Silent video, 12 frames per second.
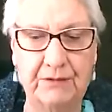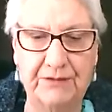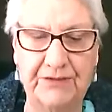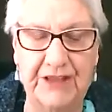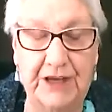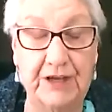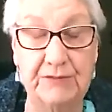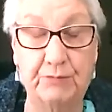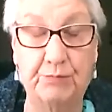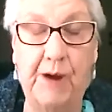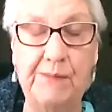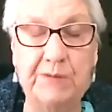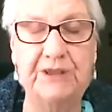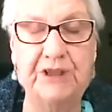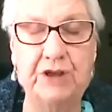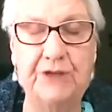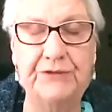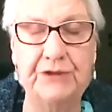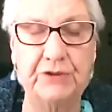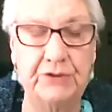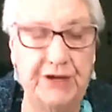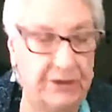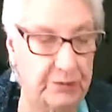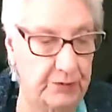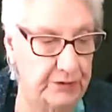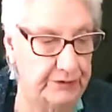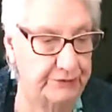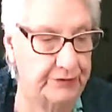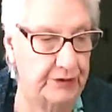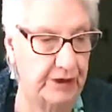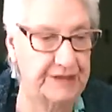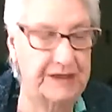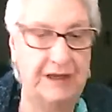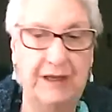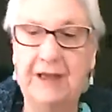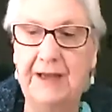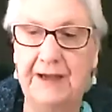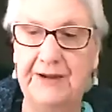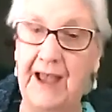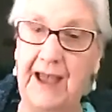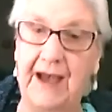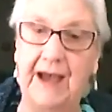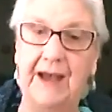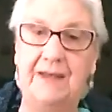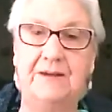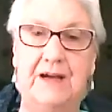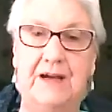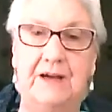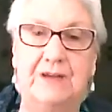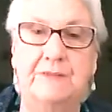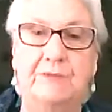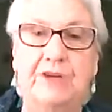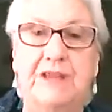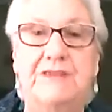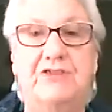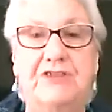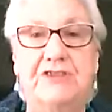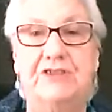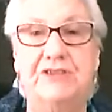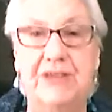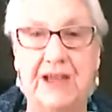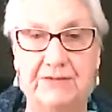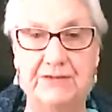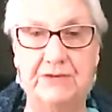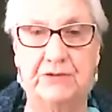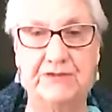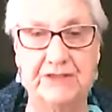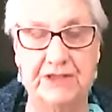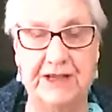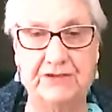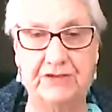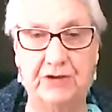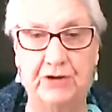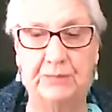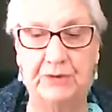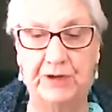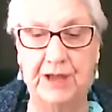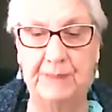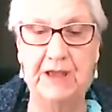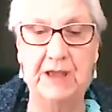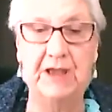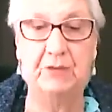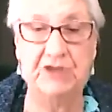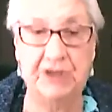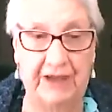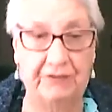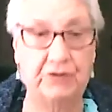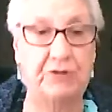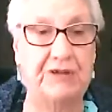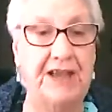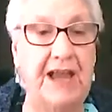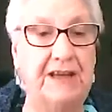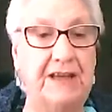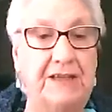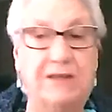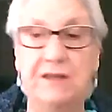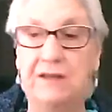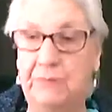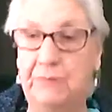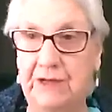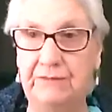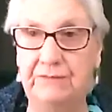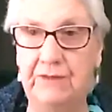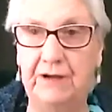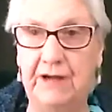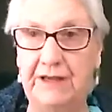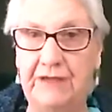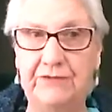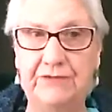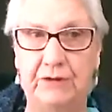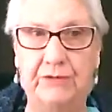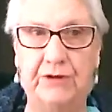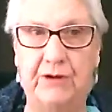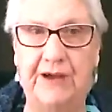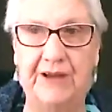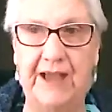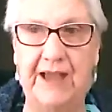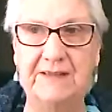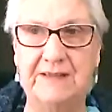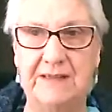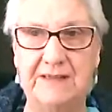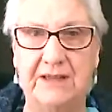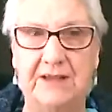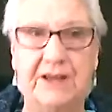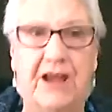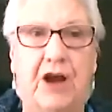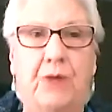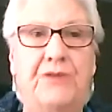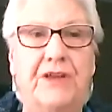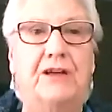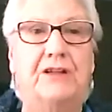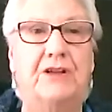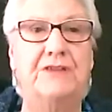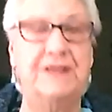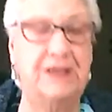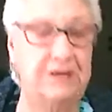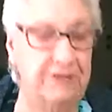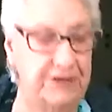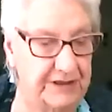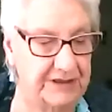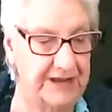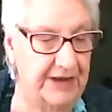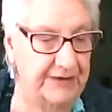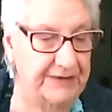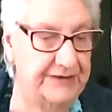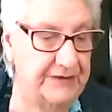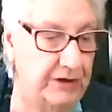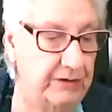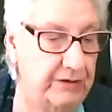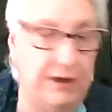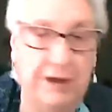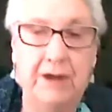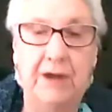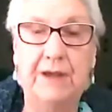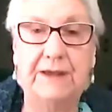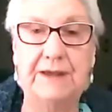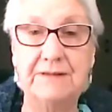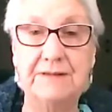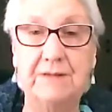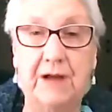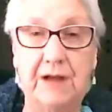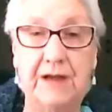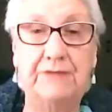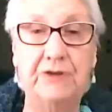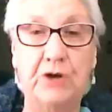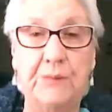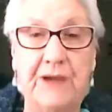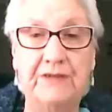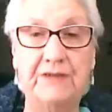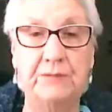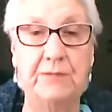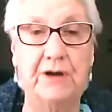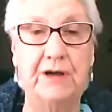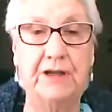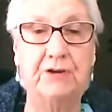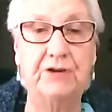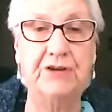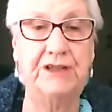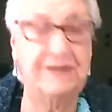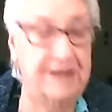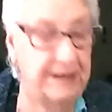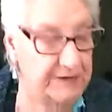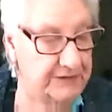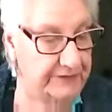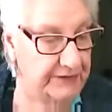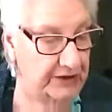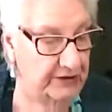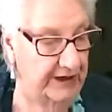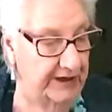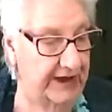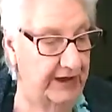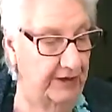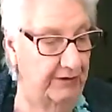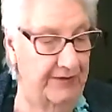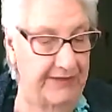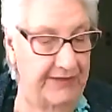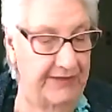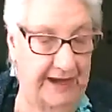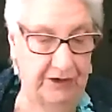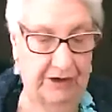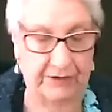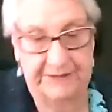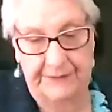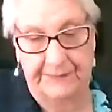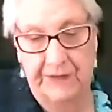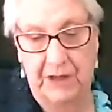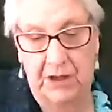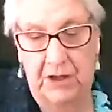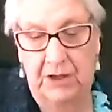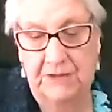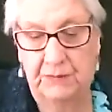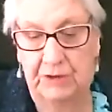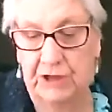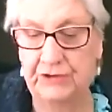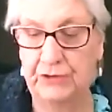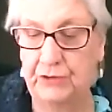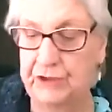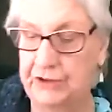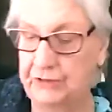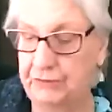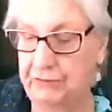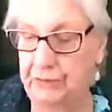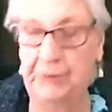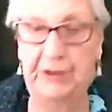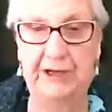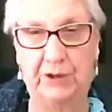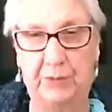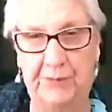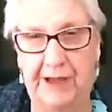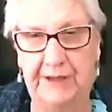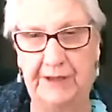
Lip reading: Thing is probably not the correct word for it. And I had someone had suggested to have a sort of slideshow to put up, which I have created, but I don't know how to access it now without closing everything down. So I guess I have to go back to my learning tapes to figure out how that goes. So we're going to talk it through a little bit.